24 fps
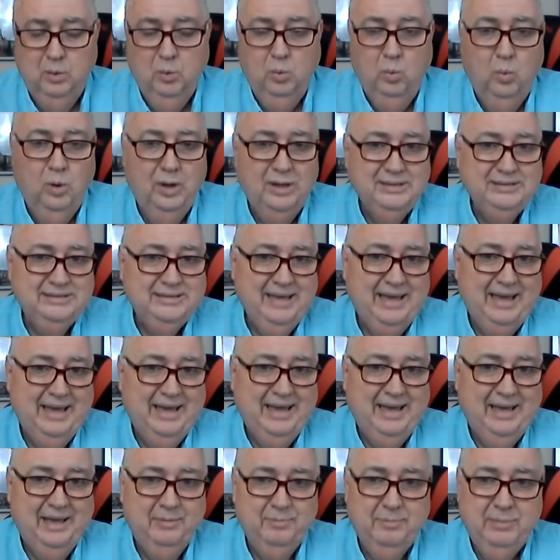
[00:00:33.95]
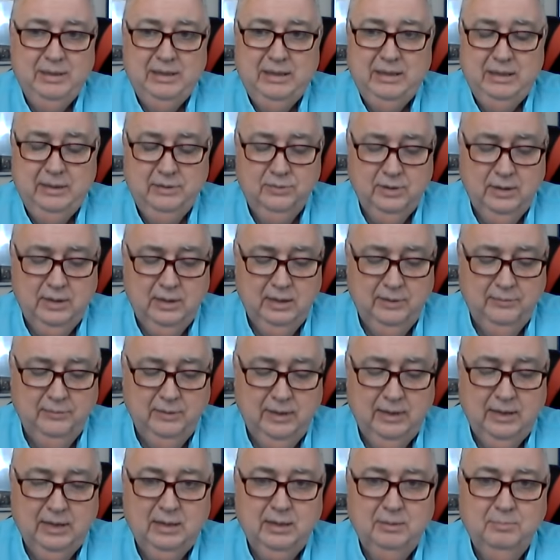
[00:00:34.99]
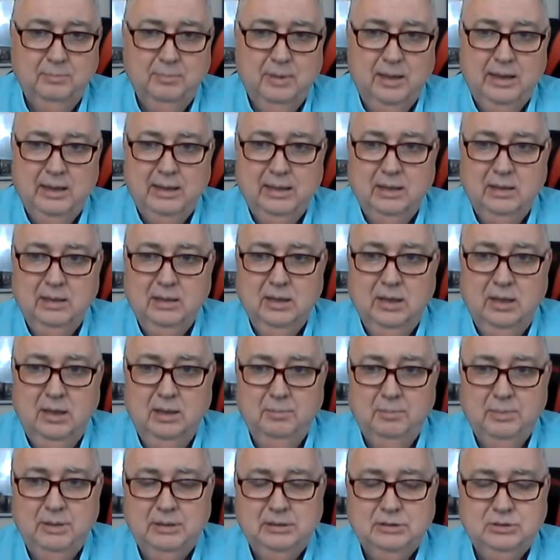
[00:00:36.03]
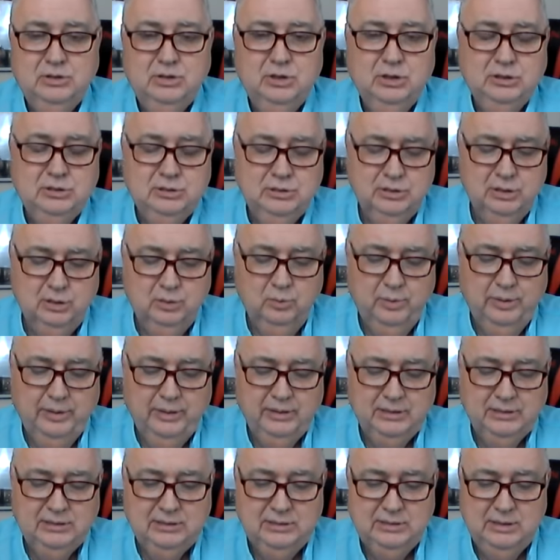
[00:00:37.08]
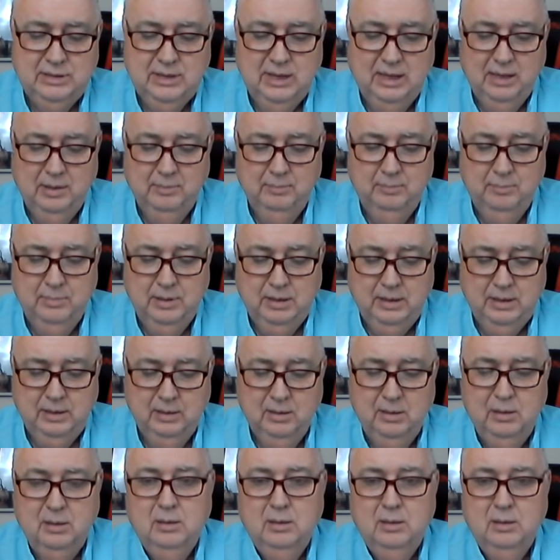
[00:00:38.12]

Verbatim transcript: WhatsApp, anything like that in my comments, just know it is not me.